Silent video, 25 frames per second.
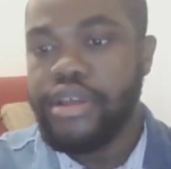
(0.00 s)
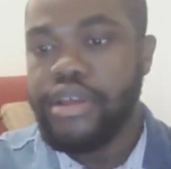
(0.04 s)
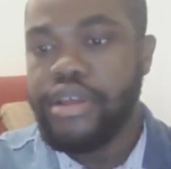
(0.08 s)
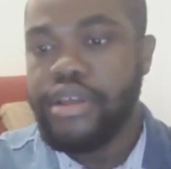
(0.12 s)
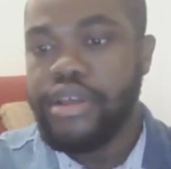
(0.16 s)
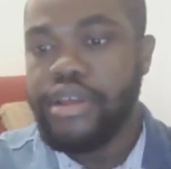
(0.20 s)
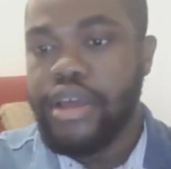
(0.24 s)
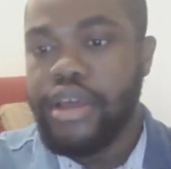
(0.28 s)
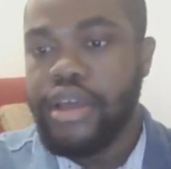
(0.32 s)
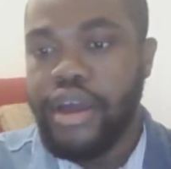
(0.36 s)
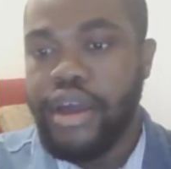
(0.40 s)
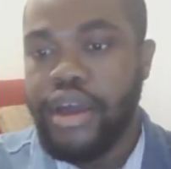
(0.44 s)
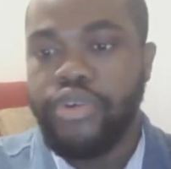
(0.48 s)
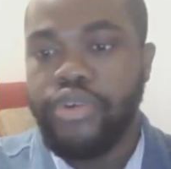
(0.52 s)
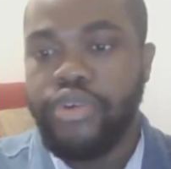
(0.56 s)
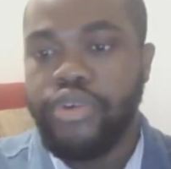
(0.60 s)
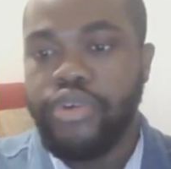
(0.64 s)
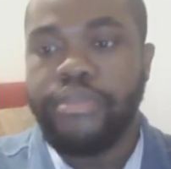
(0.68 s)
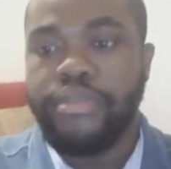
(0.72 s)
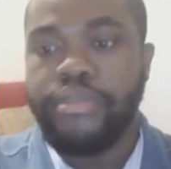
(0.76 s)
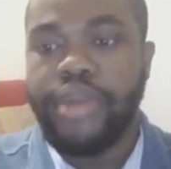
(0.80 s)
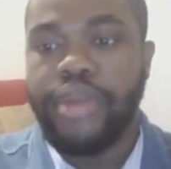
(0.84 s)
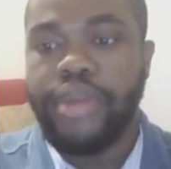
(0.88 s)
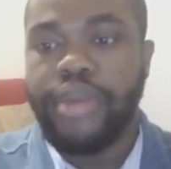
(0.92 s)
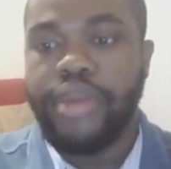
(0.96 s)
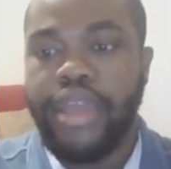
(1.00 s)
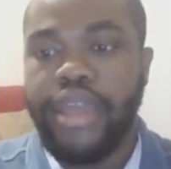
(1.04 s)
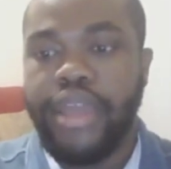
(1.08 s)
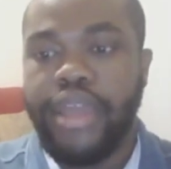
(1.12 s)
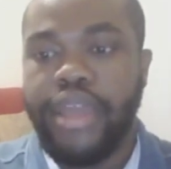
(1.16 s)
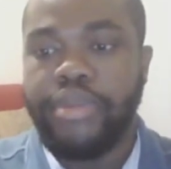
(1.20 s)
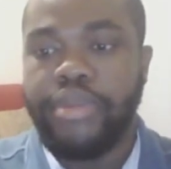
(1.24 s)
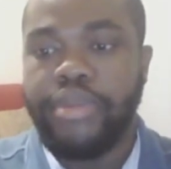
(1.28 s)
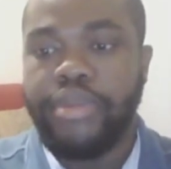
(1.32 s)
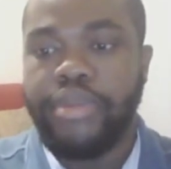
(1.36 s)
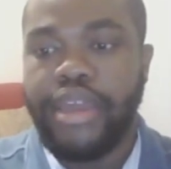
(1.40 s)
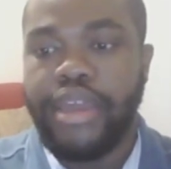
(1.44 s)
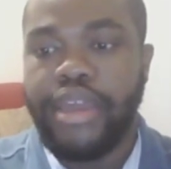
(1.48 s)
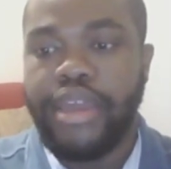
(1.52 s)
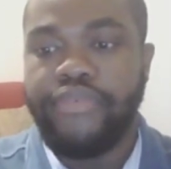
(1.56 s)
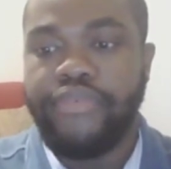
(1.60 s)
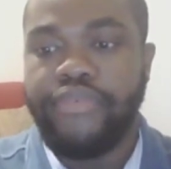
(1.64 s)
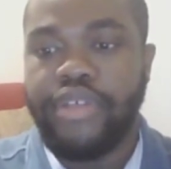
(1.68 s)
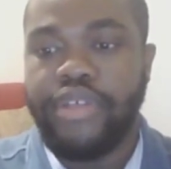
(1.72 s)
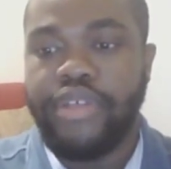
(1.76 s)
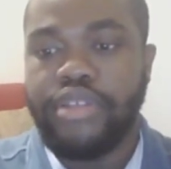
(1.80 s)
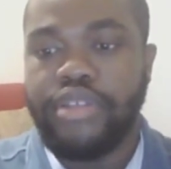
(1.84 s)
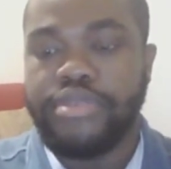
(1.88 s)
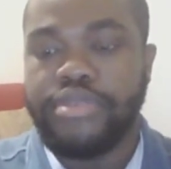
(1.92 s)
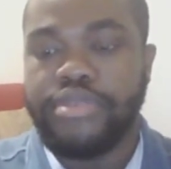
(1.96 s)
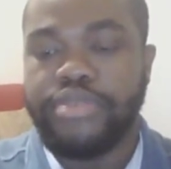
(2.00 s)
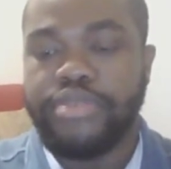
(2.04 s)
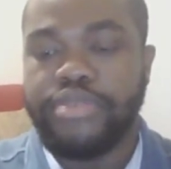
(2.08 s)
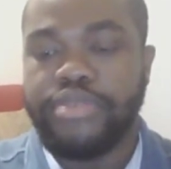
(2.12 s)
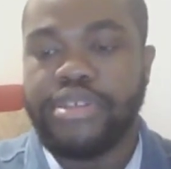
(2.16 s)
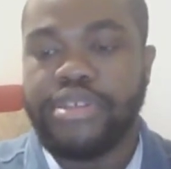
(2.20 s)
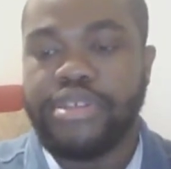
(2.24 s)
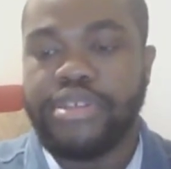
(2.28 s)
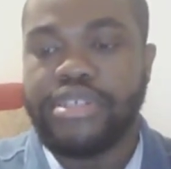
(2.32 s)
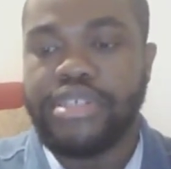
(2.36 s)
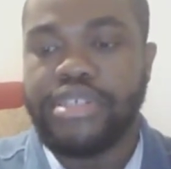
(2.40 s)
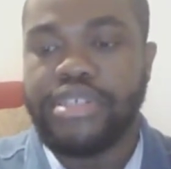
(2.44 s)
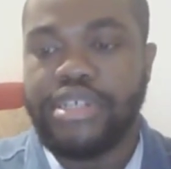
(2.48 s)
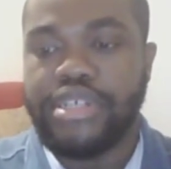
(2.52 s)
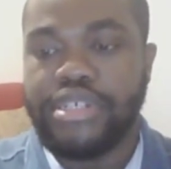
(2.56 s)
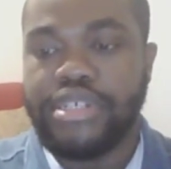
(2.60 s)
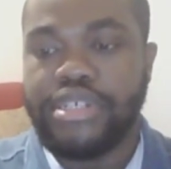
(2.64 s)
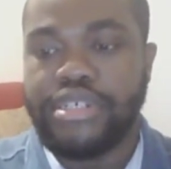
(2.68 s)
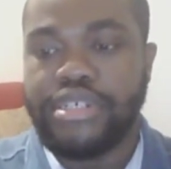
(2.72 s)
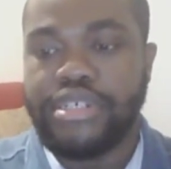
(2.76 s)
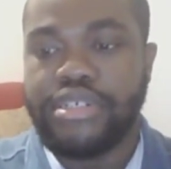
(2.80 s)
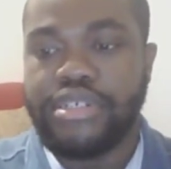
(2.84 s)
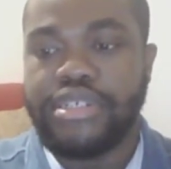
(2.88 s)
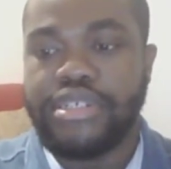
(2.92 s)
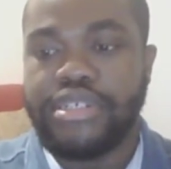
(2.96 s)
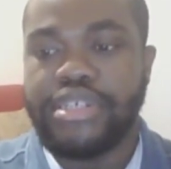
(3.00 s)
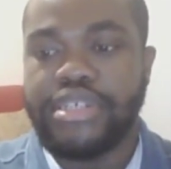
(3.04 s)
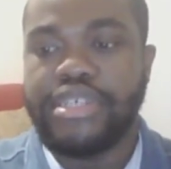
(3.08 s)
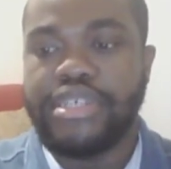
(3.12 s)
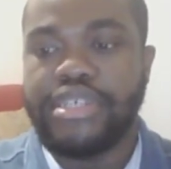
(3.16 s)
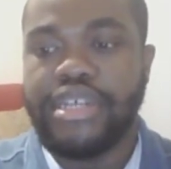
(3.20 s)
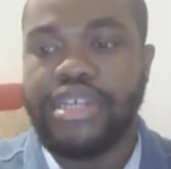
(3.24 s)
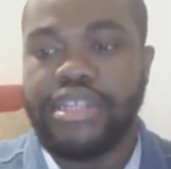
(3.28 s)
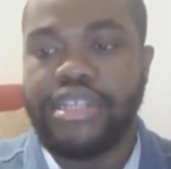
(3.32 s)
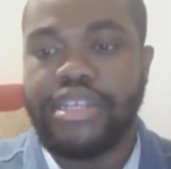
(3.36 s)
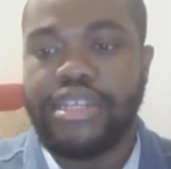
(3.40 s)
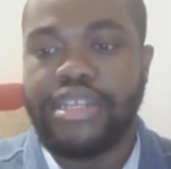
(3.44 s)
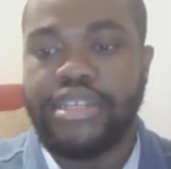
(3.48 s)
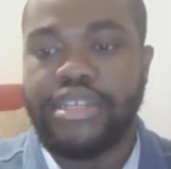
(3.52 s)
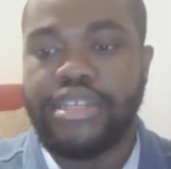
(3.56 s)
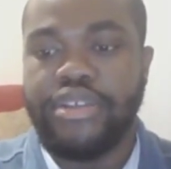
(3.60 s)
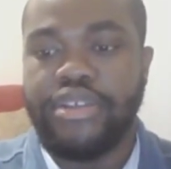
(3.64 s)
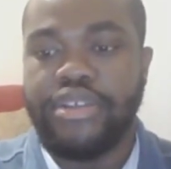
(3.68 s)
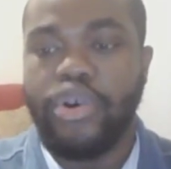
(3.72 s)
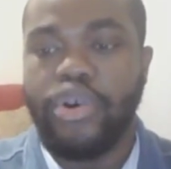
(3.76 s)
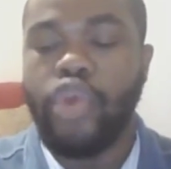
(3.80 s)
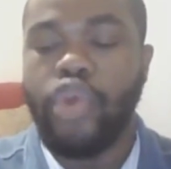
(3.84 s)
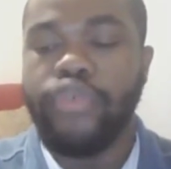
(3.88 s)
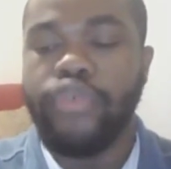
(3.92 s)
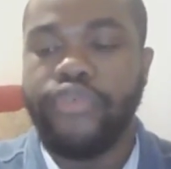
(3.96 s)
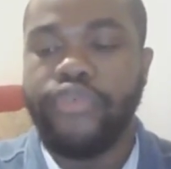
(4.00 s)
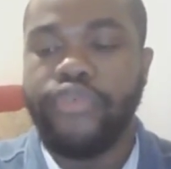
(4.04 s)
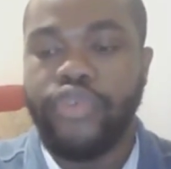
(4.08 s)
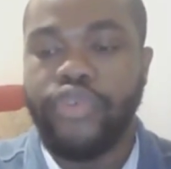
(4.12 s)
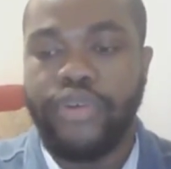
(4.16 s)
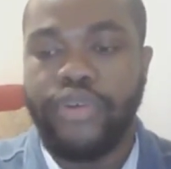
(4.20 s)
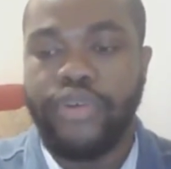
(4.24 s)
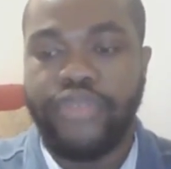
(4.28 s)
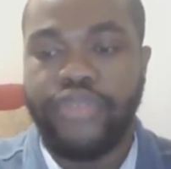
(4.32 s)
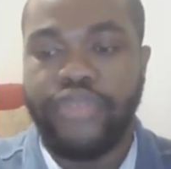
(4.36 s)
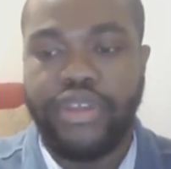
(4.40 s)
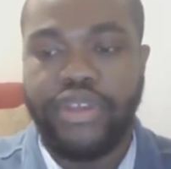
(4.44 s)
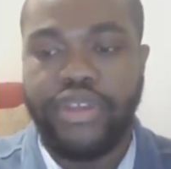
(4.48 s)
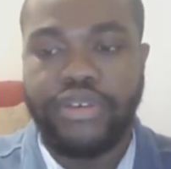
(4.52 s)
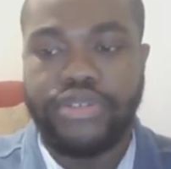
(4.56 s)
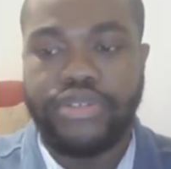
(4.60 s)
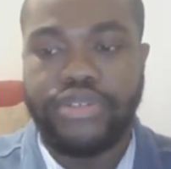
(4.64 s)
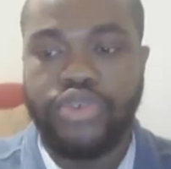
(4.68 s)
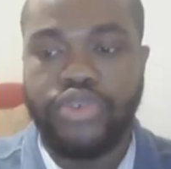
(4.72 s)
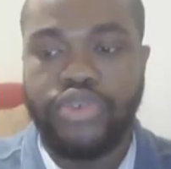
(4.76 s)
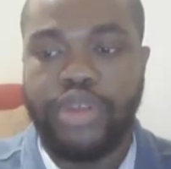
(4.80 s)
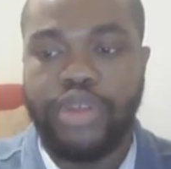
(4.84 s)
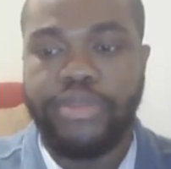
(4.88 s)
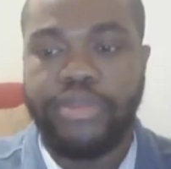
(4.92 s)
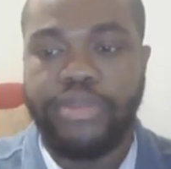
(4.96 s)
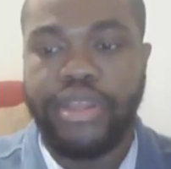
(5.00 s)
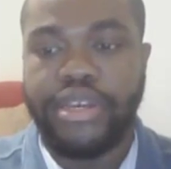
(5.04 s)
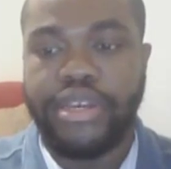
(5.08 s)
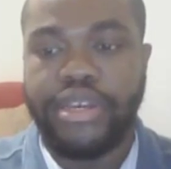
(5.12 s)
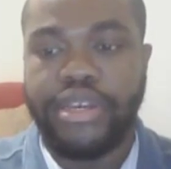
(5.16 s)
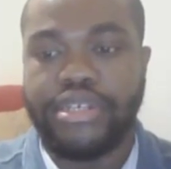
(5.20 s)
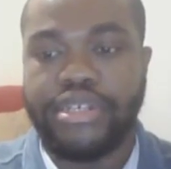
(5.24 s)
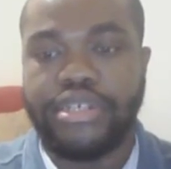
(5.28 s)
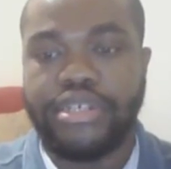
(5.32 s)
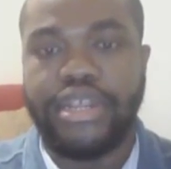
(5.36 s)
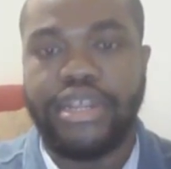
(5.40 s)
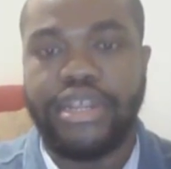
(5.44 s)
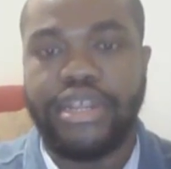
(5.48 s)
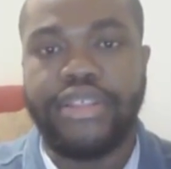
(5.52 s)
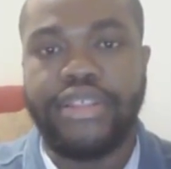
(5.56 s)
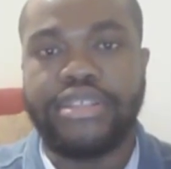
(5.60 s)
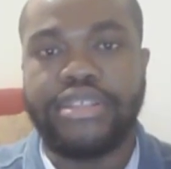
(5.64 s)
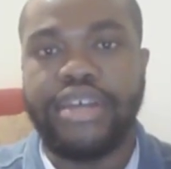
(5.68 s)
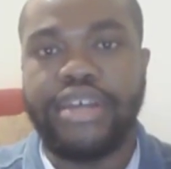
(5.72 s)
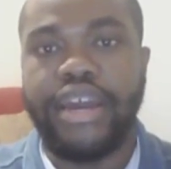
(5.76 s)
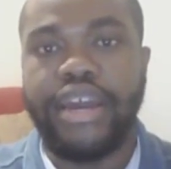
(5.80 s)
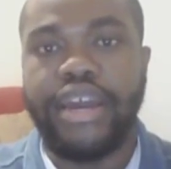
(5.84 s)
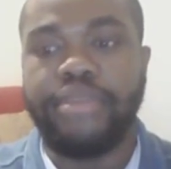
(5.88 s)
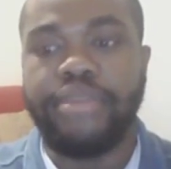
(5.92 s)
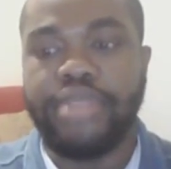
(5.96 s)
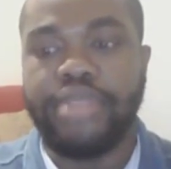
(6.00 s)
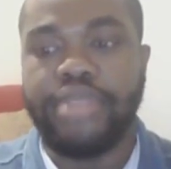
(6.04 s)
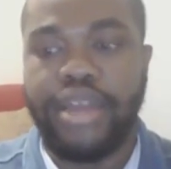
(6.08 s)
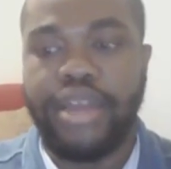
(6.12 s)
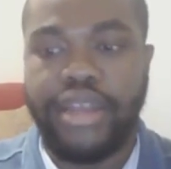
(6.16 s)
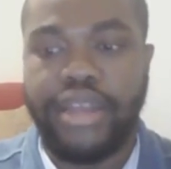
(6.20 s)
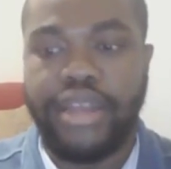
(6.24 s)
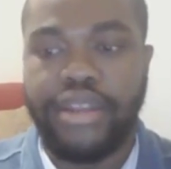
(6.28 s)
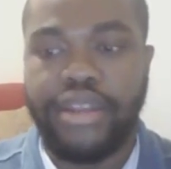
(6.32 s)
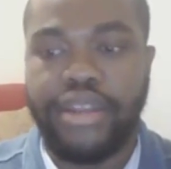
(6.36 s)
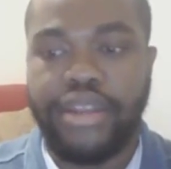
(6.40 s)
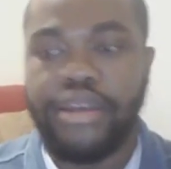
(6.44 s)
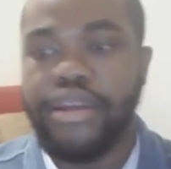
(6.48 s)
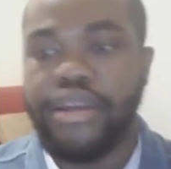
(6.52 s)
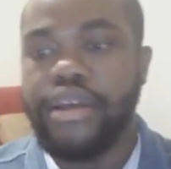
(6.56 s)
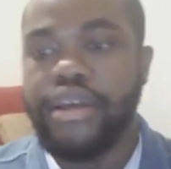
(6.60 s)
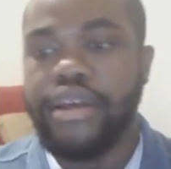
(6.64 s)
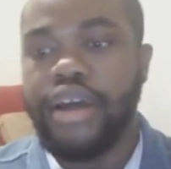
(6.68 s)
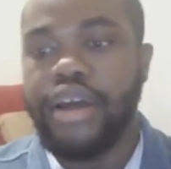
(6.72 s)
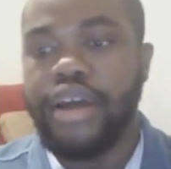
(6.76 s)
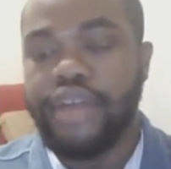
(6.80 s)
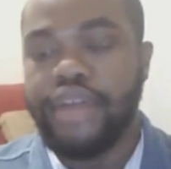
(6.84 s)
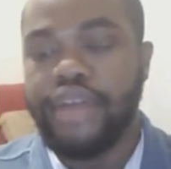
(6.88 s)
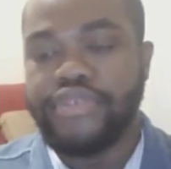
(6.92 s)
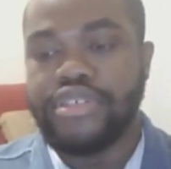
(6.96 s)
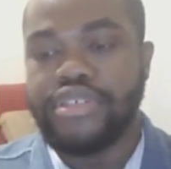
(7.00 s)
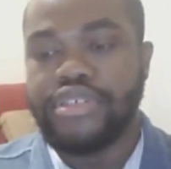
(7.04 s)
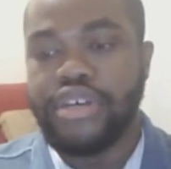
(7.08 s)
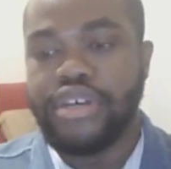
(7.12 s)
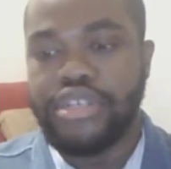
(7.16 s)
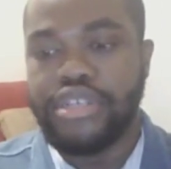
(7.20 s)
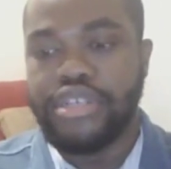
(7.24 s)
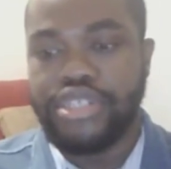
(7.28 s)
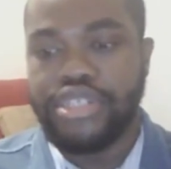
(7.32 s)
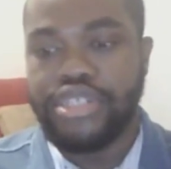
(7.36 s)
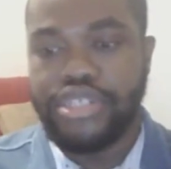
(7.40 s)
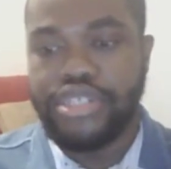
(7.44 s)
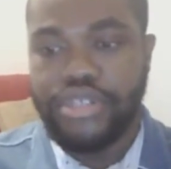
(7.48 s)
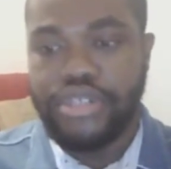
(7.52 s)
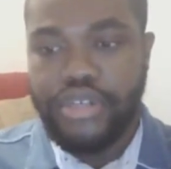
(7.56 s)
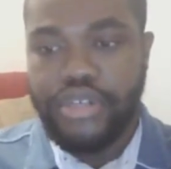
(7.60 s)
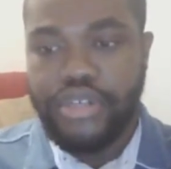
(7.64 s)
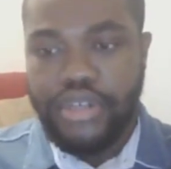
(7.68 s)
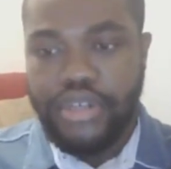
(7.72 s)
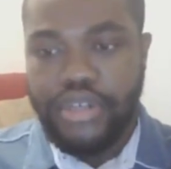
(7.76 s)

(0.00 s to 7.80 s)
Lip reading: During my APE, I developed a presentation detailing the overview of the HEAL tool application and the timeline of such,